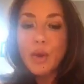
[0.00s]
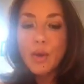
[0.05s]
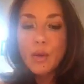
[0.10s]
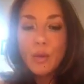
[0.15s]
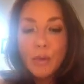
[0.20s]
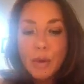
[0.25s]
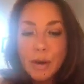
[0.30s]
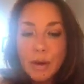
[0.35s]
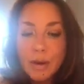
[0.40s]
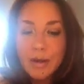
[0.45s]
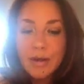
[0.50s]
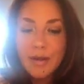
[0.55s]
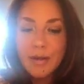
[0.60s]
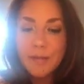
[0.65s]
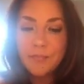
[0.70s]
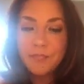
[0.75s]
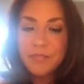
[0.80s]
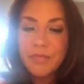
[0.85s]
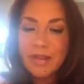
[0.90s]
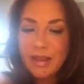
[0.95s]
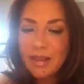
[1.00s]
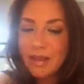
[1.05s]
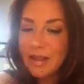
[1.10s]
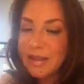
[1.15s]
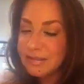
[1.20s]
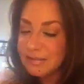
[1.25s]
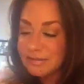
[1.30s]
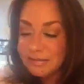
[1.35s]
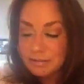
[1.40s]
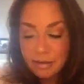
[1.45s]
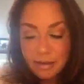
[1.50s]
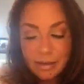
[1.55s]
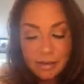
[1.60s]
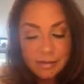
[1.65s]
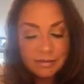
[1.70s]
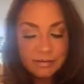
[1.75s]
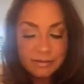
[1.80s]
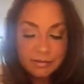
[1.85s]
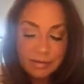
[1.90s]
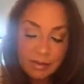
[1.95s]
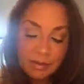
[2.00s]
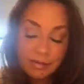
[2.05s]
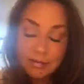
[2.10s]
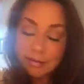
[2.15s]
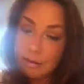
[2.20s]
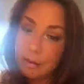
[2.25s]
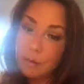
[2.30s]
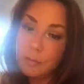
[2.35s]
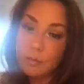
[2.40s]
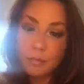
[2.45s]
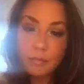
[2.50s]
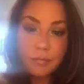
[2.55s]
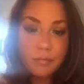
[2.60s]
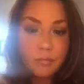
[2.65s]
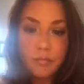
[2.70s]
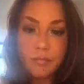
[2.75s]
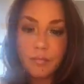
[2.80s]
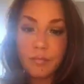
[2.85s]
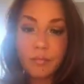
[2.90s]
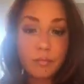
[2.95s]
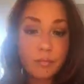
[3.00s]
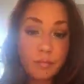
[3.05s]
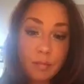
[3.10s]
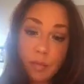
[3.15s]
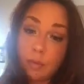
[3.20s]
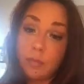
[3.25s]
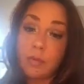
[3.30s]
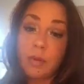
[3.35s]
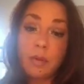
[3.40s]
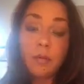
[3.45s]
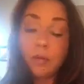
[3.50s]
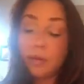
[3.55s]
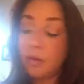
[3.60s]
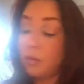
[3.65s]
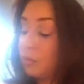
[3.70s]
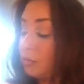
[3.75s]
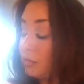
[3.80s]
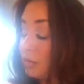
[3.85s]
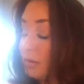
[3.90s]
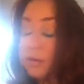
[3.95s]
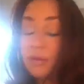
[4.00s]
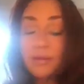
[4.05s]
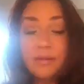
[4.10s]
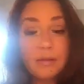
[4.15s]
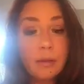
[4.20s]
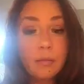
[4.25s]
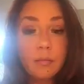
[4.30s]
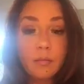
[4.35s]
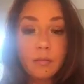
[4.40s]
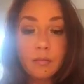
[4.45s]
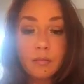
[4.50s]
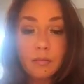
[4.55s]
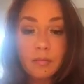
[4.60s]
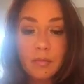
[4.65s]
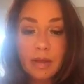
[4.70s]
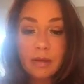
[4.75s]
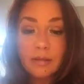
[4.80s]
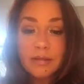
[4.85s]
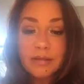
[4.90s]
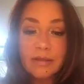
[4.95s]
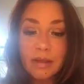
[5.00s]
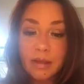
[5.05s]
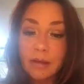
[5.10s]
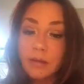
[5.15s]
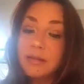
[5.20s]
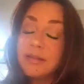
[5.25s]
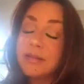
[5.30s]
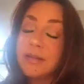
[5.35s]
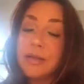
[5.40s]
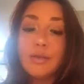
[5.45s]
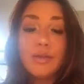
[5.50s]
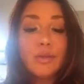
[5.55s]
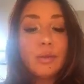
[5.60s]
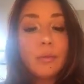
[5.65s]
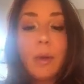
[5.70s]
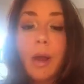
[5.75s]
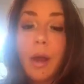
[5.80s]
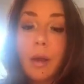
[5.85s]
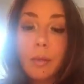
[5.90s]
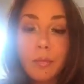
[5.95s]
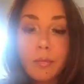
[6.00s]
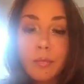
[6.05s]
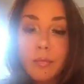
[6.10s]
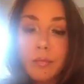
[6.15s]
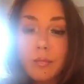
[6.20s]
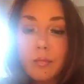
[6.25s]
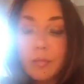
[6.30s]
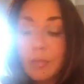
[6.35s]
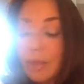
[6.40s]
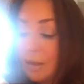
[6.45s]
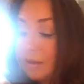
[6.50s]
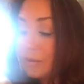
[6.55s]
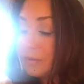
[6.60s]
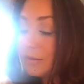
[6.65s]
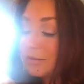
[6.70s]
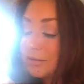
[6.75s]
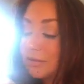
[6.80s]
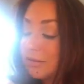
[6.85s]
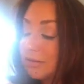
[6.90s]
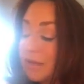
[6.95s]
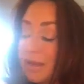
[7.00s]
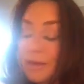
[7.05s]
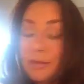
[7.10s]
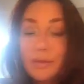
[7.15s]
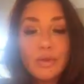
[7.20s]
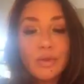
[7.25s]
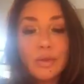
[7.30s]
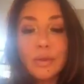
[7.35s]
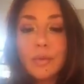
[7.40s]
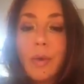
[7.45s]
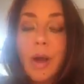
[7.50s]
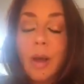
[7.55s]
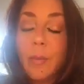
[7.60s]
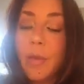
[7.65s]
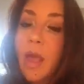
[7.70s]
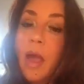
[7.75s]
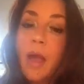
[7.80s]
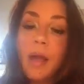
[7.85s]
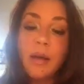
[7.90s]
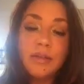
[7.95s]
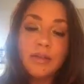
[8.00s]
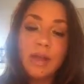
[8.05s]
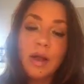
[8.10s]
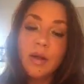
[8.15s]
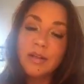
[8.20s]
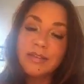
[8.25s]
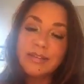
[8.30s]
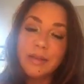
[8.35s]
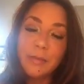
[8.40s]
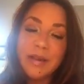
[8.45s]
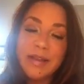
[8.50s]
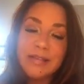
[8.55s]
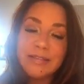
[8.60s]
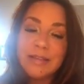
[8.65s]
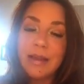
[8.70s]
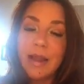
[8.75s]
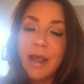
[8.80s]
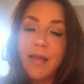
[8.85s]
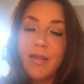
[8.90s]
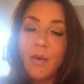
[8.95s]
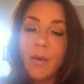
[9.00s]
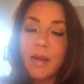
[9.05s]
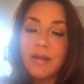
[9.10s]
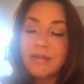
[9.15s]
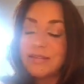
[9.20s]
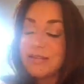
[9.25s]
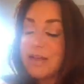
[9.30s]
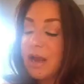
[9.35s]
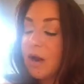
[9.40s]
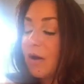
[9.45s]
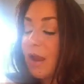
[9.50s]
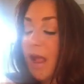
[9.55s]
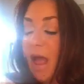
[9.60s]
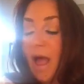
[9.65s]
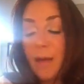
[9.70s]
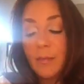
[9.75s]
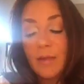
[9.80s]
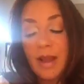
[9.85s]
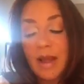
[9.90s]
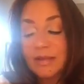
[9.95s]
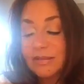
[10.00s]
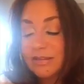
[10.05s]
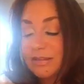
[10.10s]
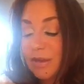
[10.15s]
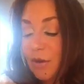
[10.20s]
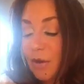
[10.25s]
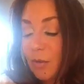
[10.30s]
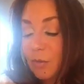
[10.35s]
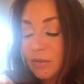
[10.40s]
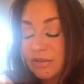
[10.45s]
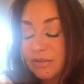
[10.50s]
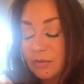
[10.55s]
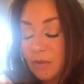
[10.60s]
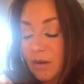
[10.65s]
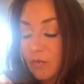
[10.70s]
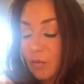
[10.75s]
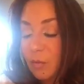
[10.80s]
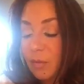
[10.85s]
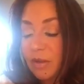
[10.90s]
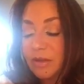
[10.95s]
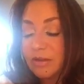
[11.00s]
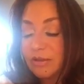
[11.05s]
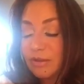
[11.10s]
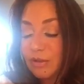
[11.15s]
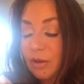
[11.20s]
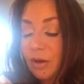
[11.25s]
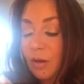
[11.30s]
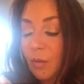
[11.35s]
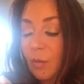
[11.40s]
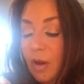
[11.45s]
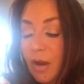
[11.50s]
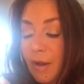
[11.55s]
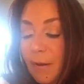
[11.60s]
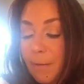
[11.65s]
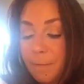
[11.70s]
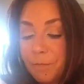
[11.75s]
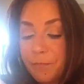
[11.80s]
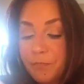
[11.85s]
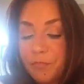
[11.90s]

you work. He's something. He's something. He'll set you up. He'll set you up. Somebody said, LOL, sorry. I'm not sorry whatsoever, because you know what?